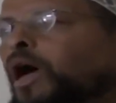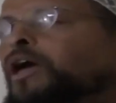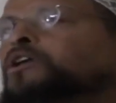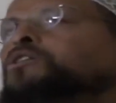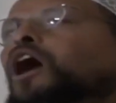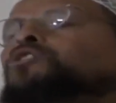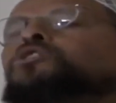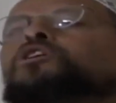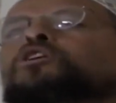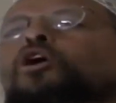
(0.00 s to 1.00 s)
And he
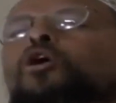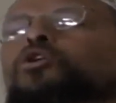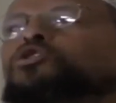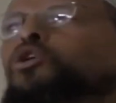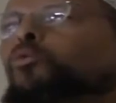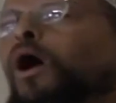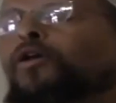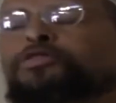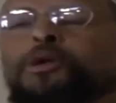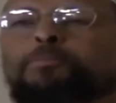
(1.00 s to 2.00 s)
doesn't encourage the
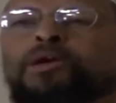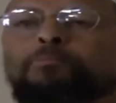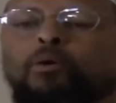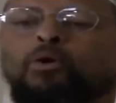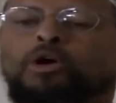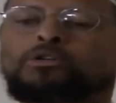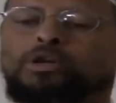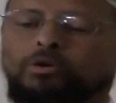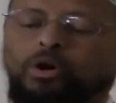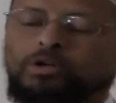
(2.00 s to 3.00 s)
wealthy people
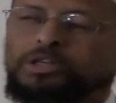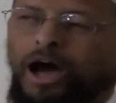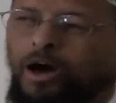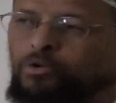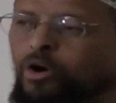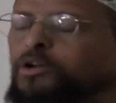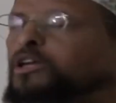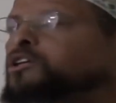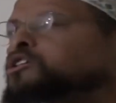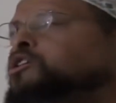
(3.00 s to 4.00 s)
to look down on
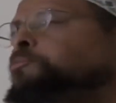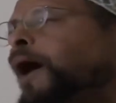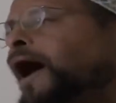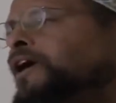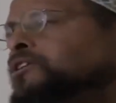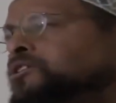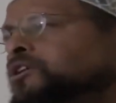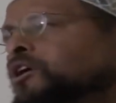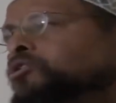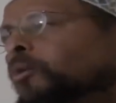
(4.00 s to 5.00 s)
and
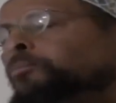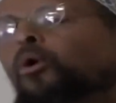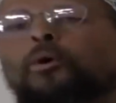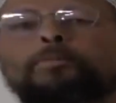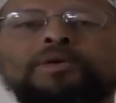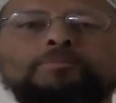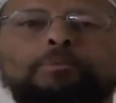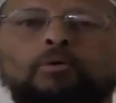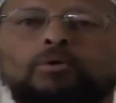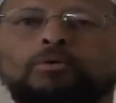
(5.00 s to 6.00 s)
despise the poor
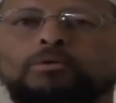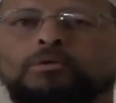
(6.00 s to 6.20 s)
people.